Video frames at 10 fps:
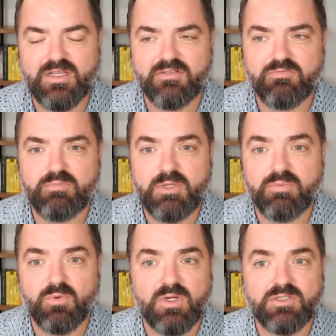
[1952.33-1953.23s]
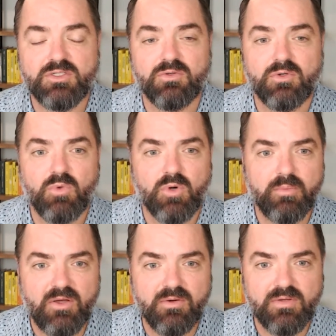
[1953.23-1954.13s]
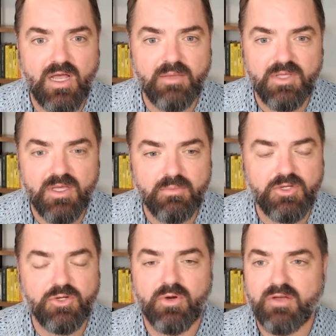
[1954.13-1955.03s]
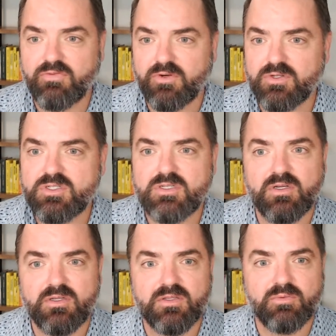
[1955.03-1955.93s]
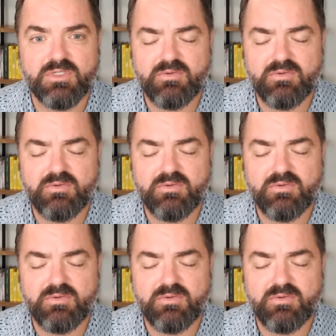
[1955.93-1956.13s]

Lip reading: If people want to learn more about IBM and your efforts on the